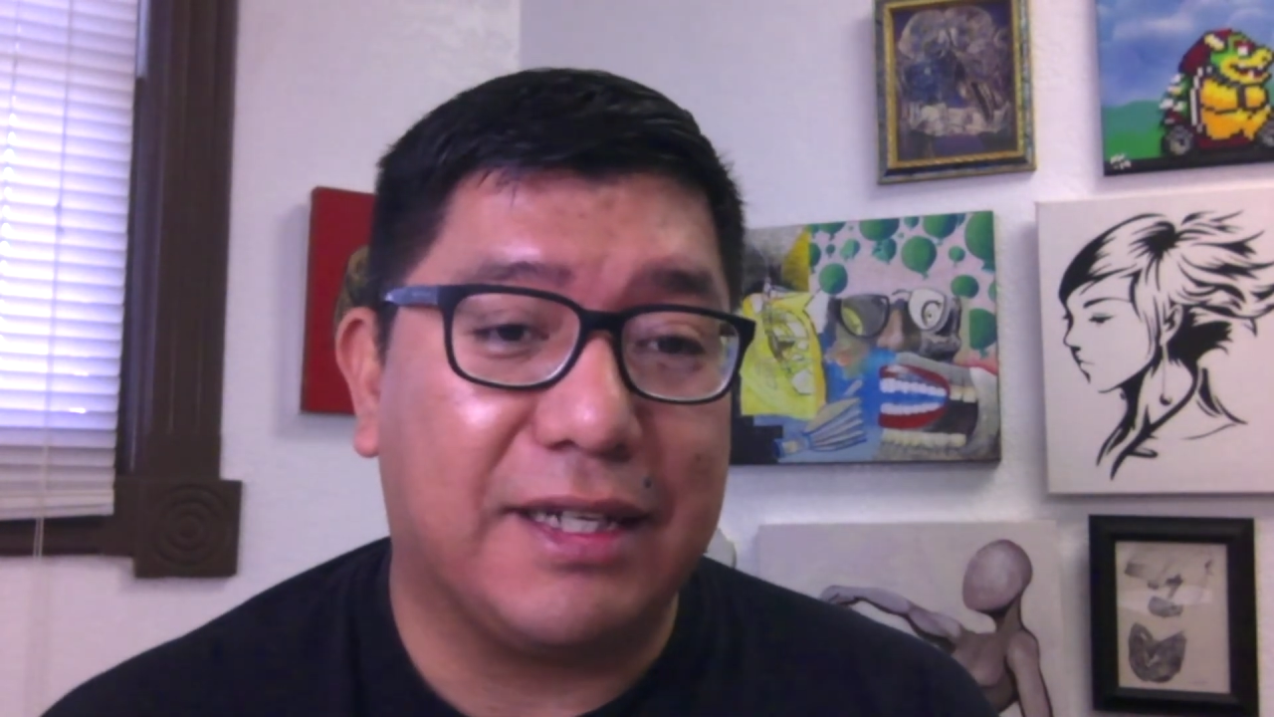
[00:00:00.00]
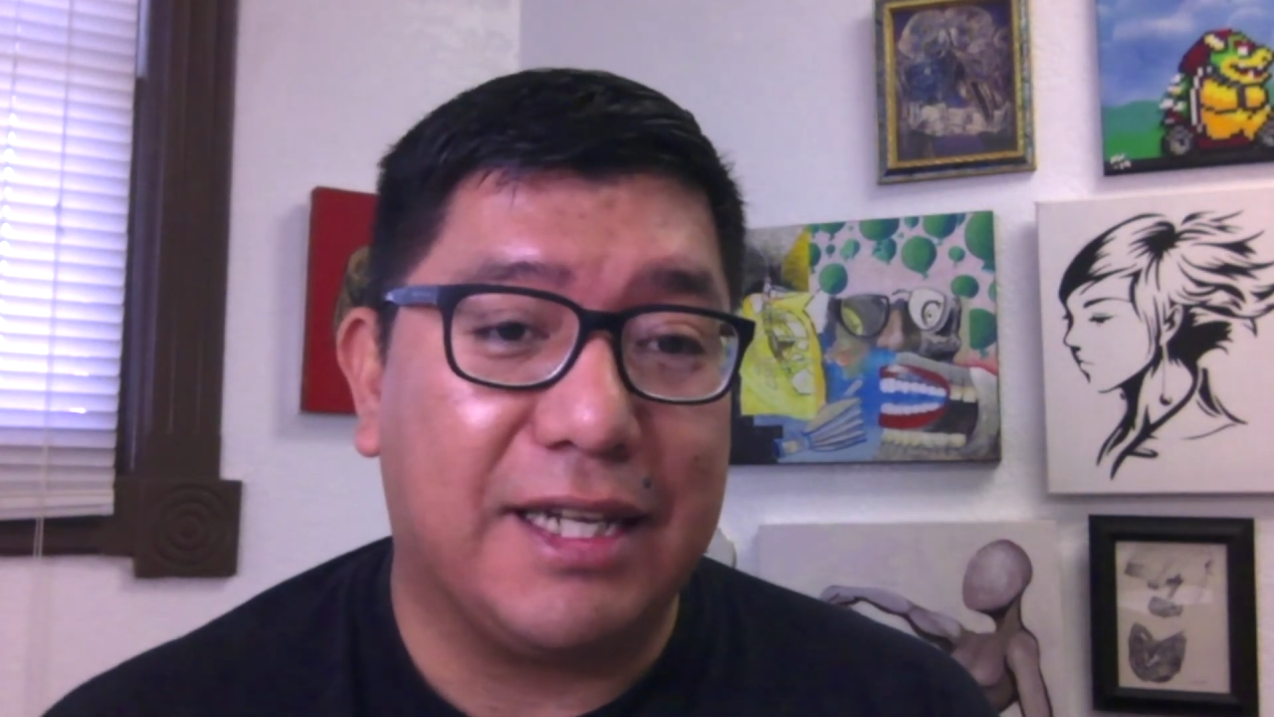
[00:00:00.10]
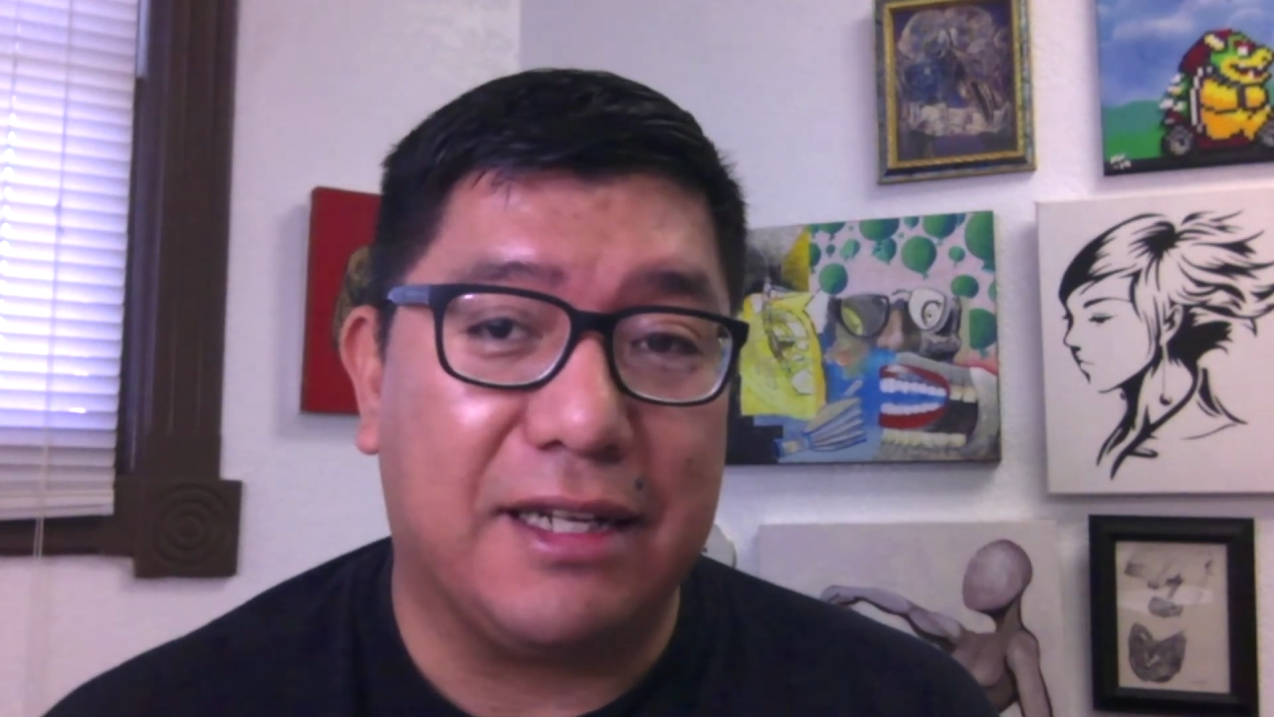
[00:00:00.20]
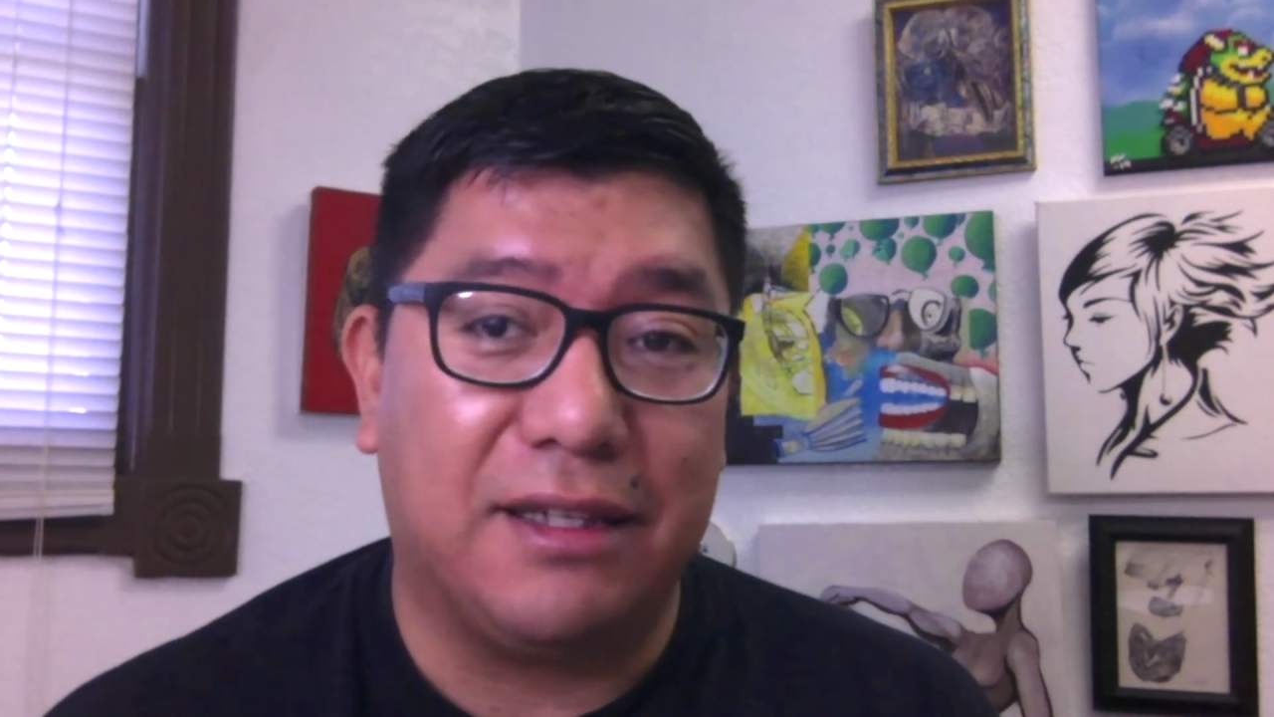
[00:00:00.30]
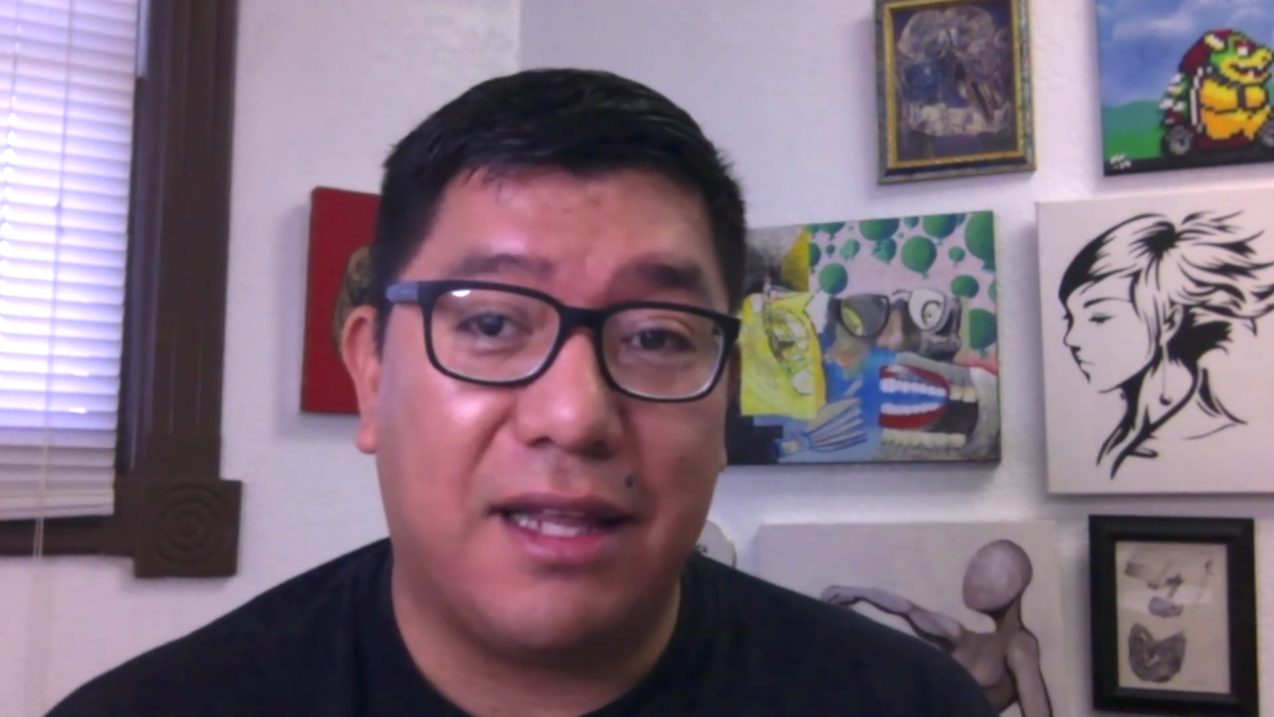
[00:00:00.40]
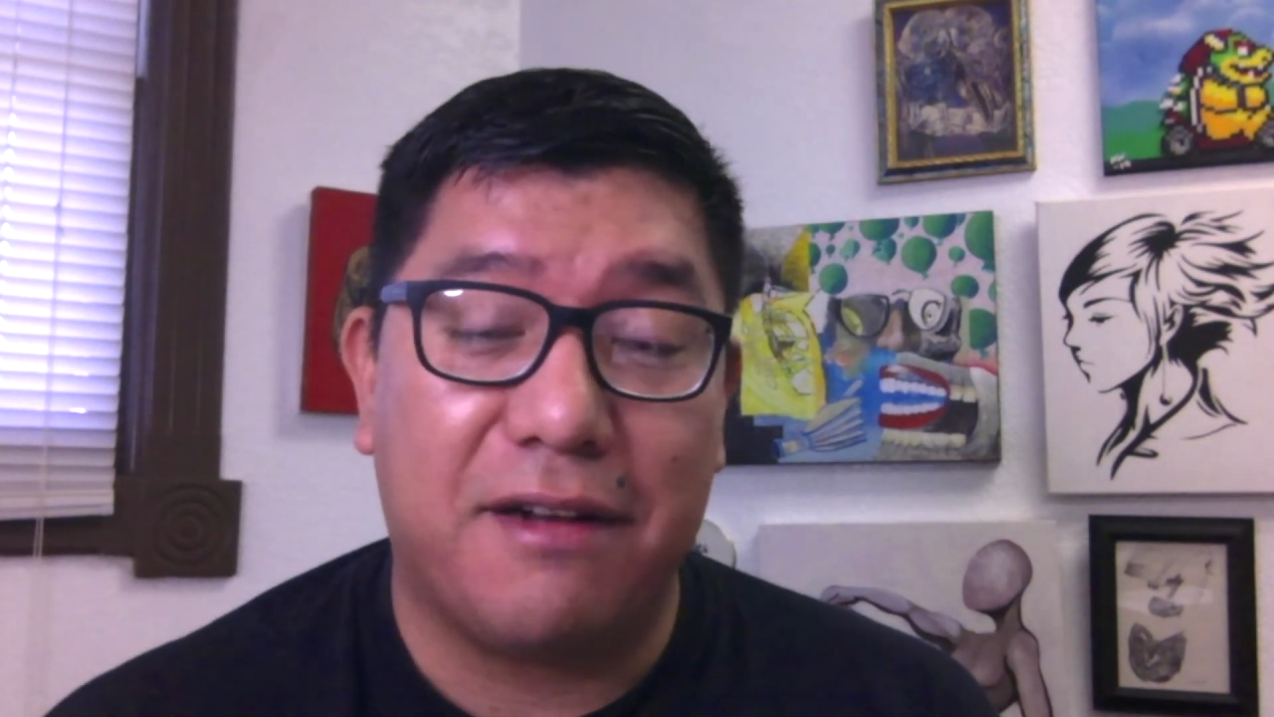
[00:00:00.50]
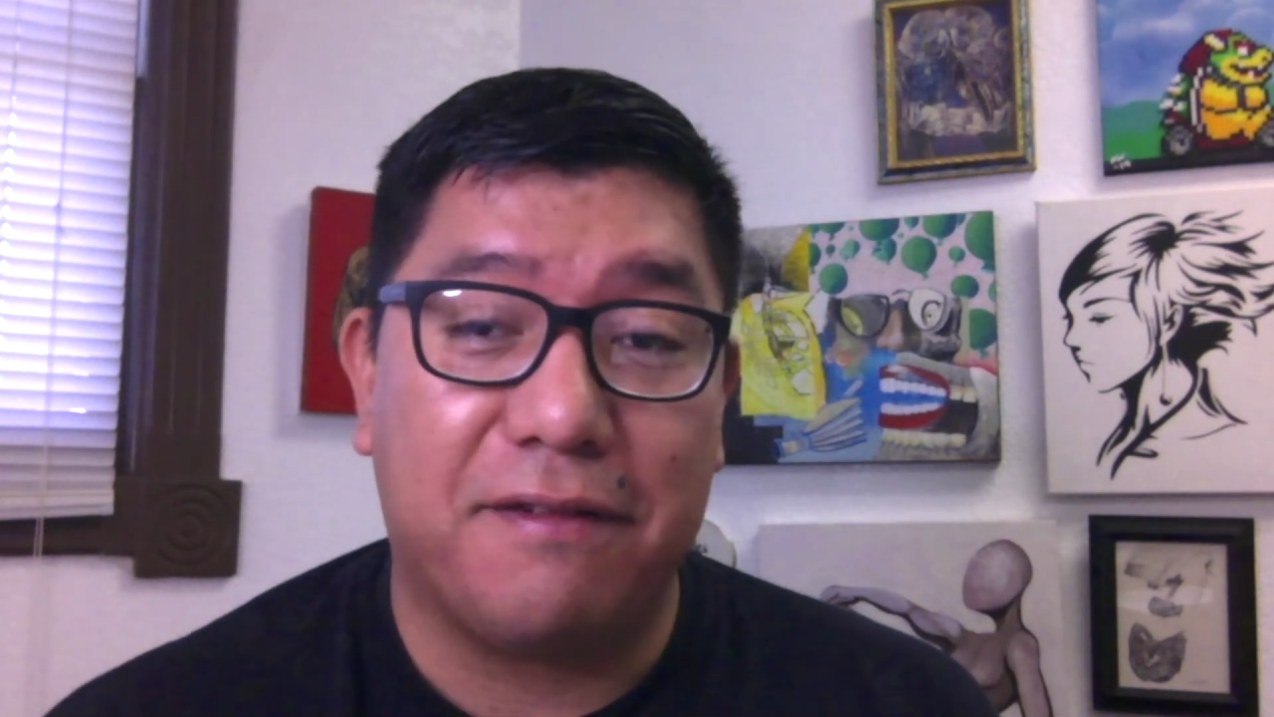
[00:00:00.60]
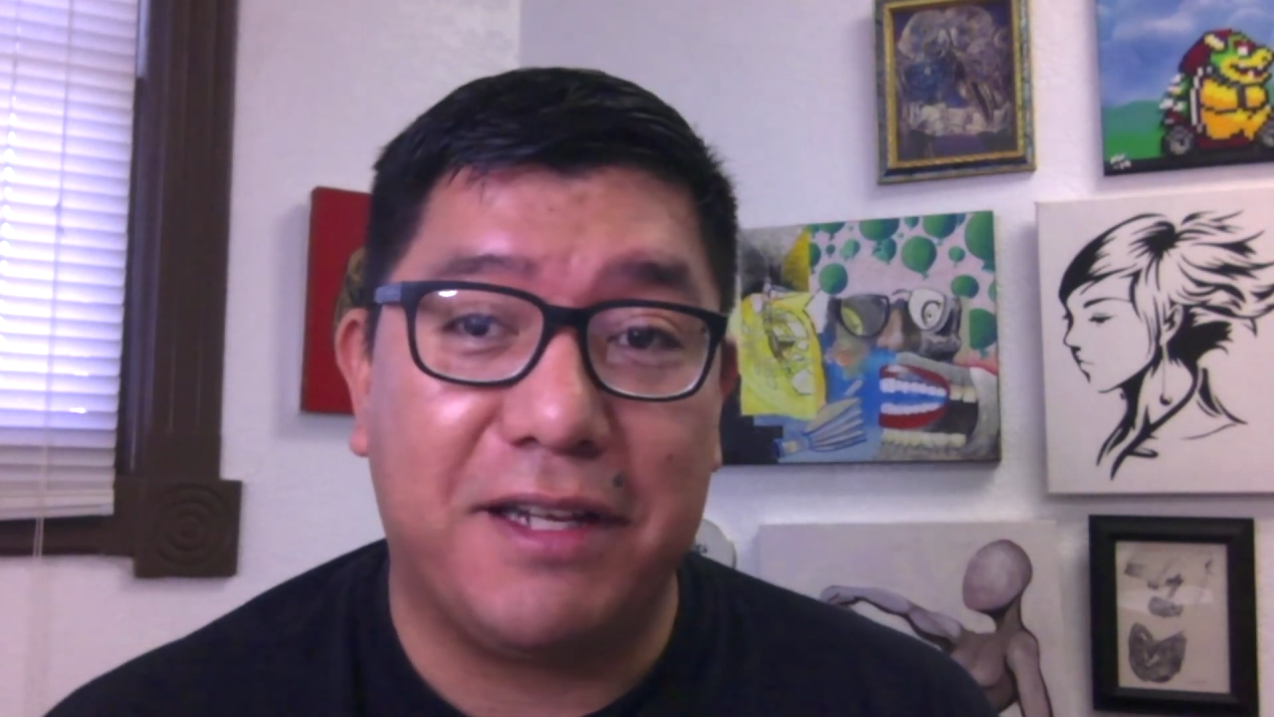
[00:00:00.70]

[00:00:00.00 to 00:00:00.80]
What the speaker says: getting a lot of